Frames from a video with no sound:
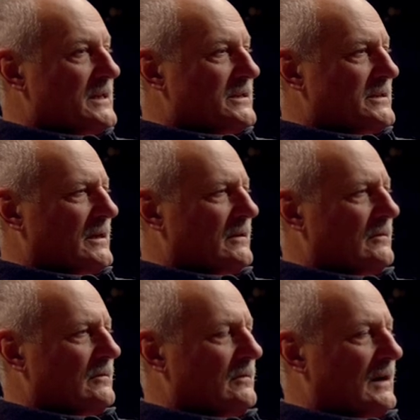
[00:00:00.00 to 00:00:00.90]

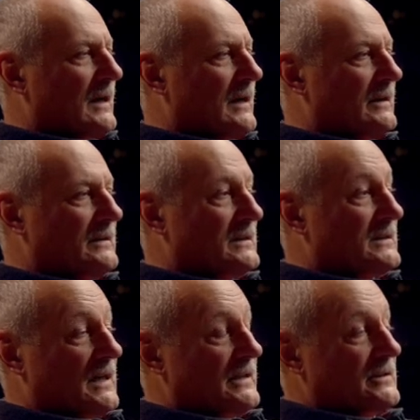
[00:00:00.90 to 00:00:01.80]
So I
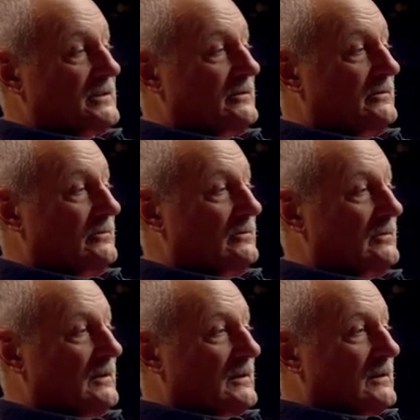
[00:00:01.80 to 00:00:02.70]
decided to
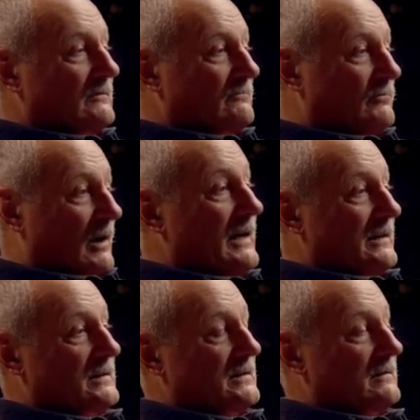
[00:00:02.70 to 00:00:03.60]

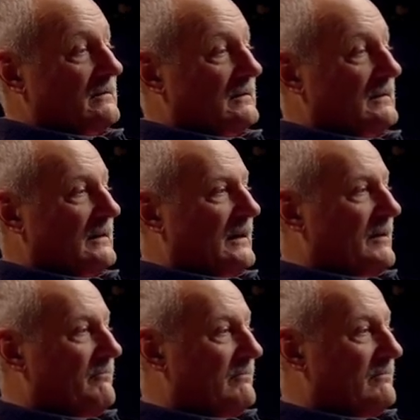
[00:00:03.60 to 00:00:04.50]
write
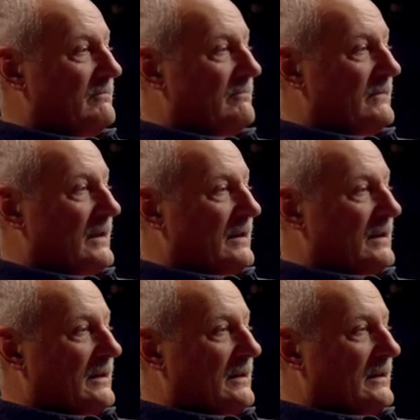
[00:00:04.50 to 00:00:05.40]
um,
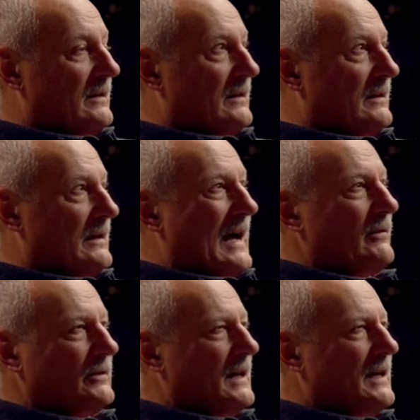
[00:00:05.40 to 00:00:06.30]
uh,
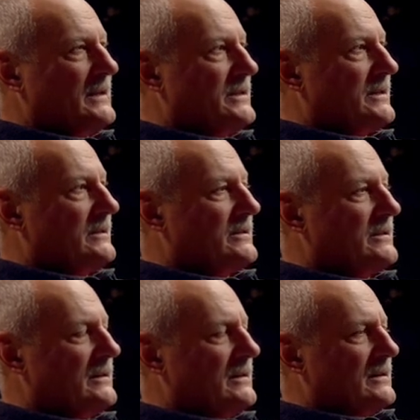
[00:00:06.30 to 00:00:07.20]
outlines and
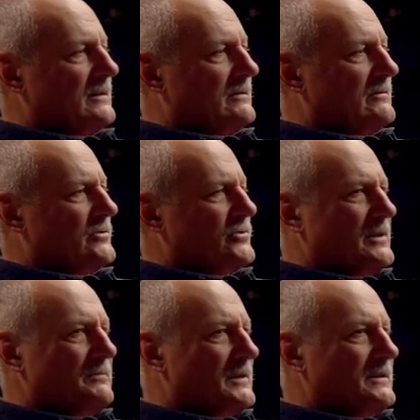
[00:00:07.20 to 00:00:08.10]

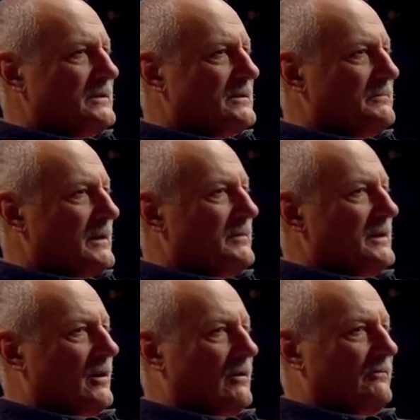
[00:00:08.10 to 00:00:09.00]
treatments, maybe,
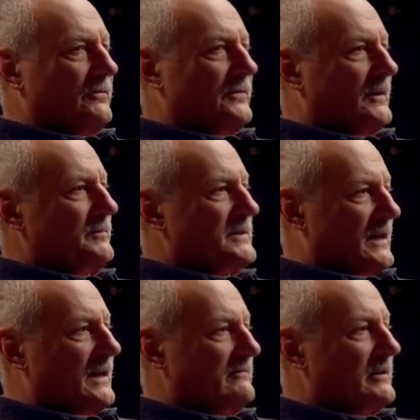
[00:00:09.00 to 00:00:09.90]
of films that
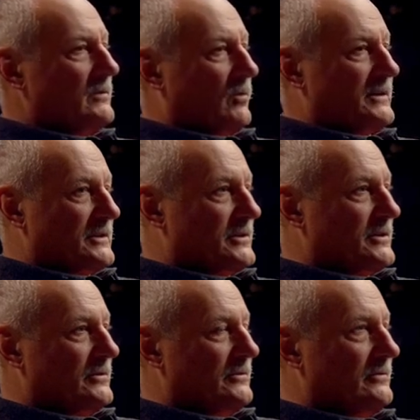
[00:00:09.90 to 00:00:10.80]
I really wanted
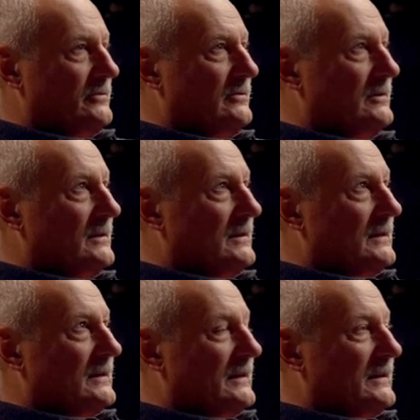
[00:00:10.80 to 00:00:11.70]
to,
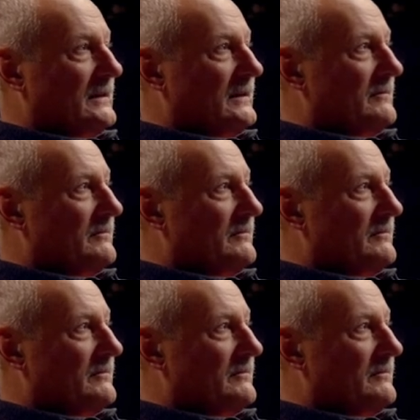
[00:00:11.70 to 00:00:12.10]
uh,